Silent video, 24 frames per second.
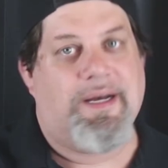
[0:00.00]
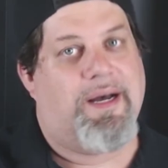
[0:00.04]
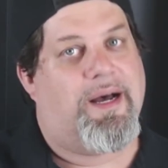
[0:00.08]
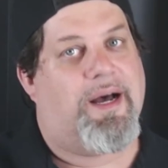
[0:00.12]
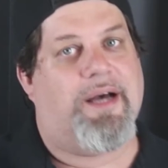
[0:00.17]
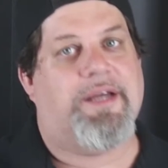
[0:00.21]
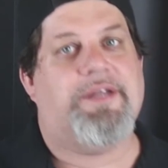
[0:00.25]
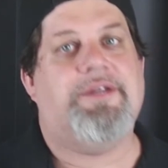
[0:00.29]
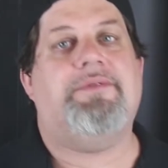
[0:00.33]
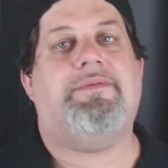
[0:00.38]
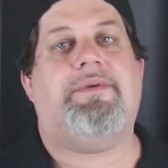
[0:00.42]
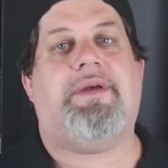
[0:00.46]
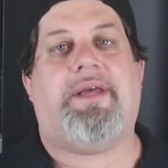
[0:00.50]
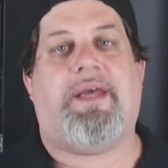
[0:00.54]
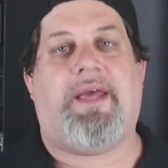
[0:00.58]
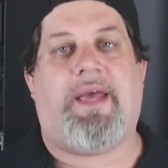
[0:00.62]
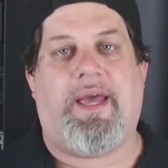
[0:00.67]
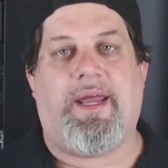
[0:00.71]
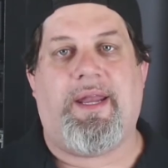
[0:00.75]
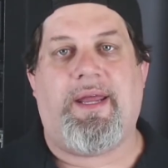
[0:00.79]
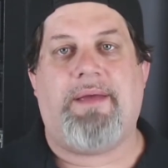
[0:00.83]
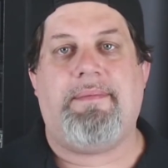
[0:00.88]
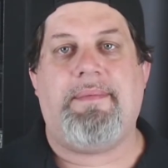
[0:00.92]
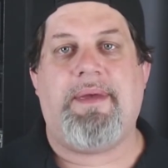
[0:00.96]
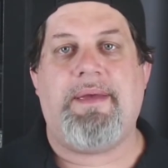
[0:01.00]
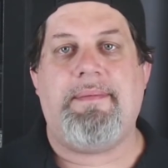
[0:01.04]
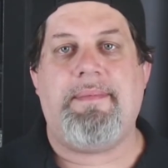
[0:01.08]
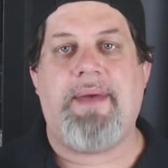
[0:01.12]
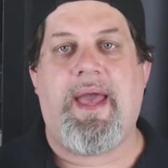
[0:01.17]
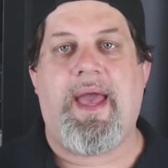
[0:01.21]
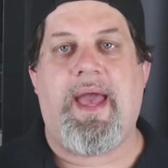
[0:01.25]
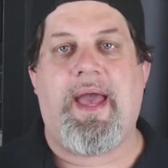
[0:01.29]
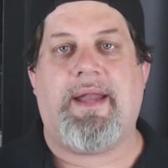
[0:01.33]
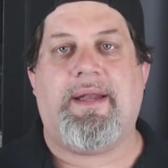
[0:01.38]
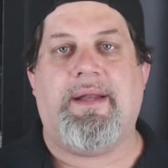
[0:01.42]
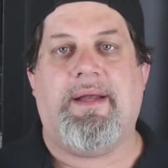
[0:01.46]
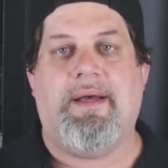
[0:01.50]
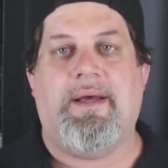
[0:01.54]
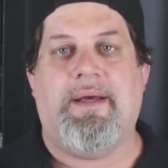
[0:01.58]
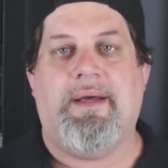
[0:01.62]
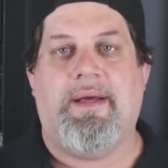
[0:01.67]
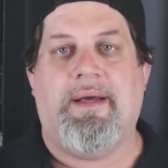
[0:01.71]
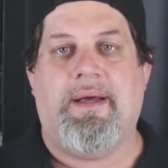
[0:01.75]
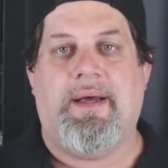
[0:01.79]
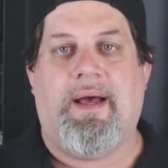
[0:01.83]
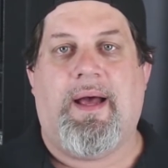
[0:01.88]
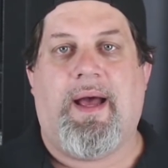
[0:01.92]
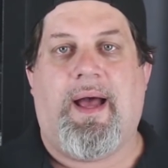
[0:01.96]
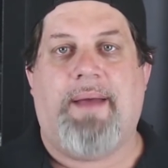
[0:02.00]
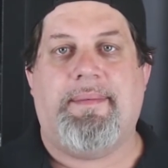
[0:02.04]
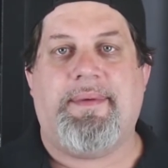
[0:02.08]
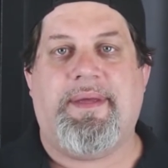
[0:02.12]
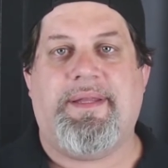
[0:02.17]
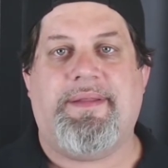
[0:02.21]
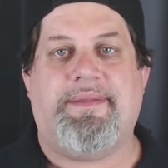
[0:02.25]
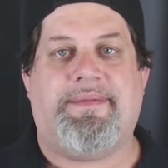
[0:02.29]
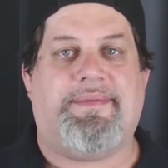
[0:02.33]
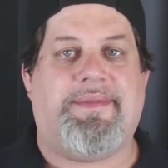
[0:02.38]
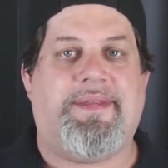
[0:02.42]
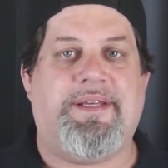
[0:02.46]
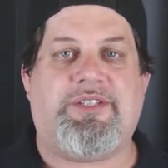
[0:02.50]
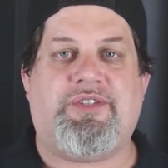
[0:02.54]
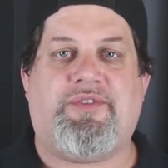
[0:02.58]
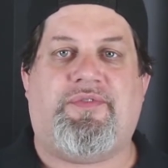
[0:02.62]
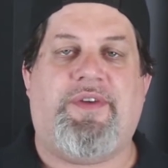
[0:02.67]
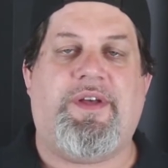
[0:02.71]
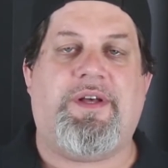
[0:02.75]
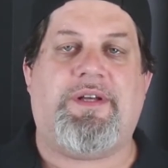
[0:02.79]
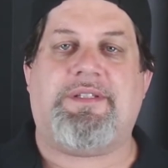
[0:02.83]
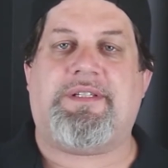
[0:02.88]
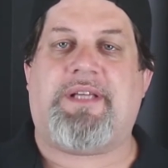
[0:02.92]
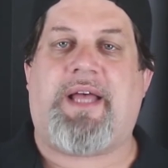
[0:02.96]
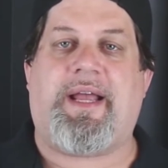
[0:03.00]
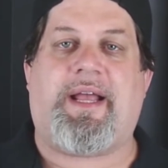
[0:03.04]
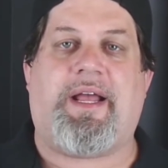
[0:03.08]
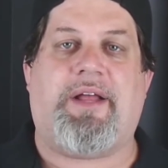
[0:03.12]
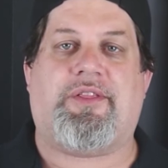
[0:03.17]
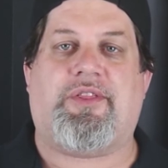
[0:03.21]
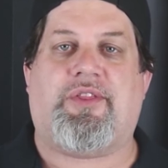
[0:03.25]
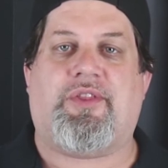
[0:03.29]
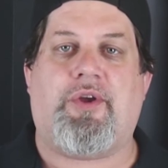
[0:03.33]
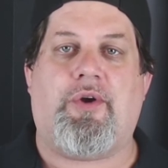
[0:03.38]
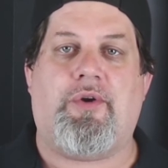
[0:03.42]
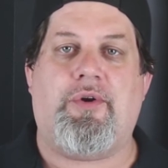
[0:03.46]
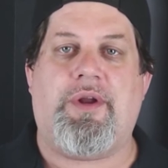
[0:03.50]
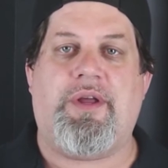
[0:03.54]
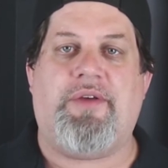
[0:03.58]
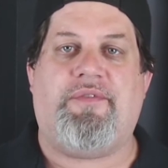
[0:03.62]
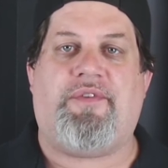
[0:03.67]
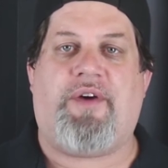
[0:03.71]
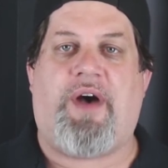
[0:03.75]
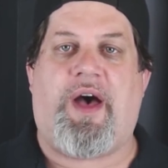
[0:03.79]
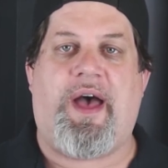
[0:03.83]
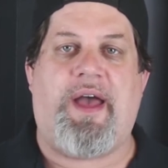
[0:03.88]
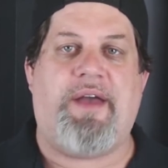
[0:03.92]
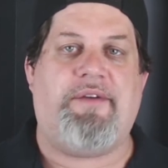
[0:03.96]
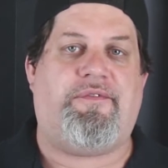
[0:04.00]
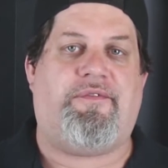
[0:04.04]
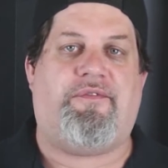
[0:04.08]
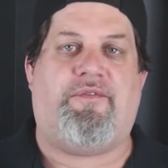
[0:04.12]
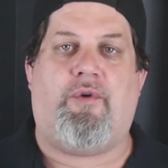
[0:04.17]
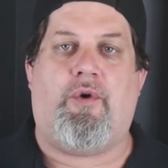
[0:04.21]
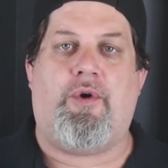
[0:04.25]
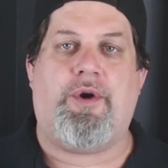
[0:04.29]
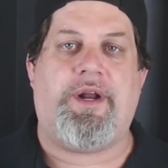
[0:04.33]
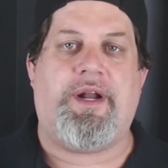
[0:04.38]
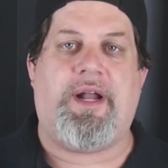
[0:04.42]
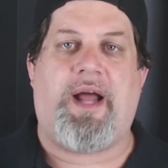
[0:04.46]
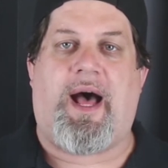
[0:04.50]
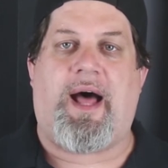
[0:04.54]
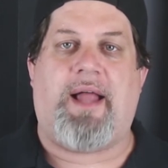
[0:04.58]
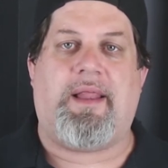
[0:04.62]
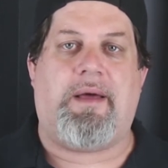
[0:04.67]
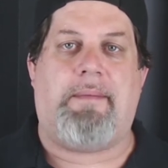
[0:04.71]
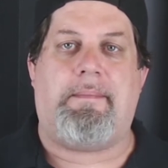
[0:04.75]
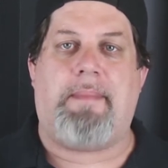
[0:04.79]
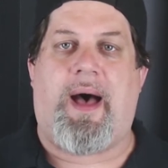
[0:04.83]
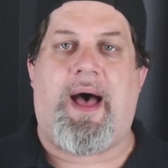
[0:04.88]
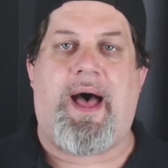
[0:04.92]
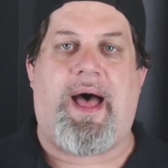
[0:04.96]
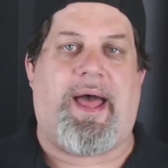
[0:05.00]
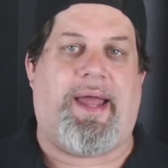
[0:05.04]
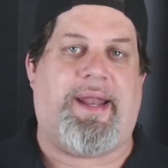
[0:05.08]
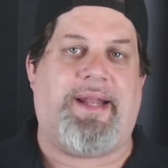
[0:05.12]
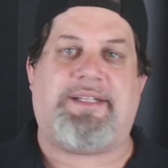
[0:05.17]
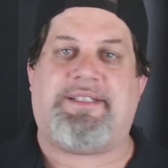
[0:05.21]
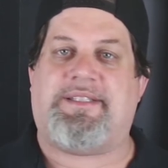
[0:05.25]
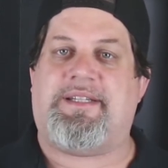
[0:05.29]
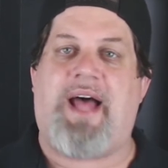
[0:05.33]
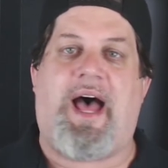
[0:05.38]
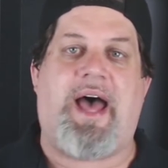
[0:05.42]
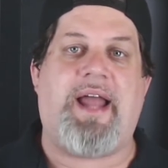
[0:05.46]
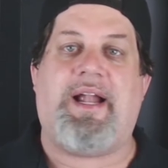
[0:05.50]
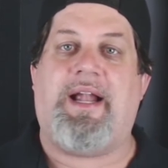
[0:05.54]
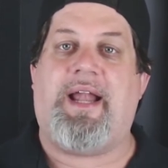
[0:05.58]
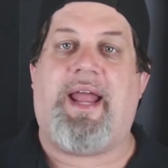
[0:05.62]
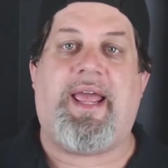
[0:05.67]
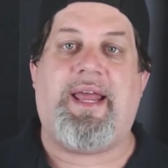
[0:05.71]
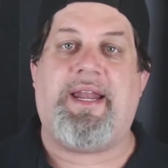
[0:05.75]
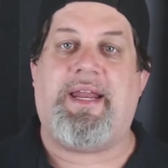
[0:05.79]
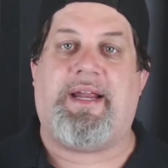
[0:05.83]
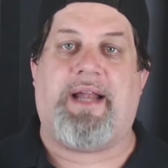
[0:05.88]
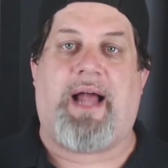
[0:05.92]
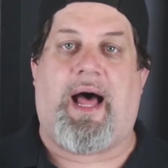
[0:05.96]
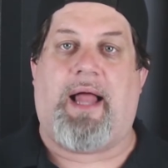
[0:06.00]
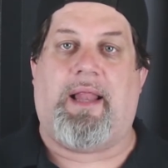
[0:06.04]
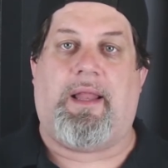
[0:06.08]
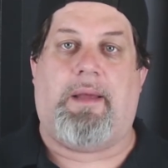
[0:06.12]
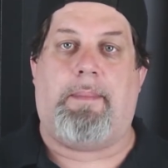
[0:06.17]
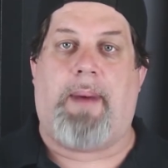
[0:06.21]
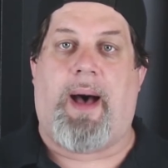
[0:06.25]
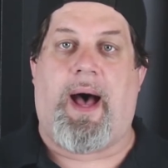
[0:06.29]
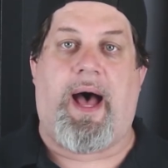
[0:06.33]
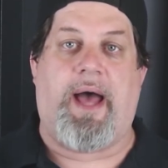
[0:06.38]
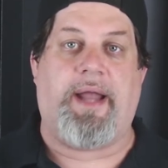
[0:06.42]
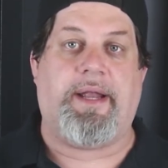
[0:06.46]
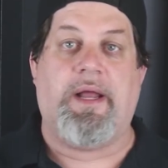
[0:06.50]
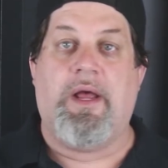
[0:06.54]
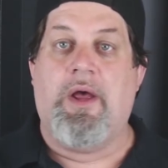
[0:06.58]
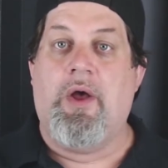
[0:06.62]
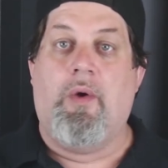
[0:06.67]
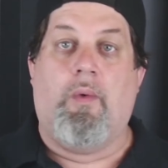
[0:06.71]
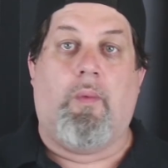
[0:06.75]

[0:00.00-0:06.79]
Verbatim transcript: Are you kidding me, man? I mean, this feels like a $35, $40 mod. It's not an $80 mod.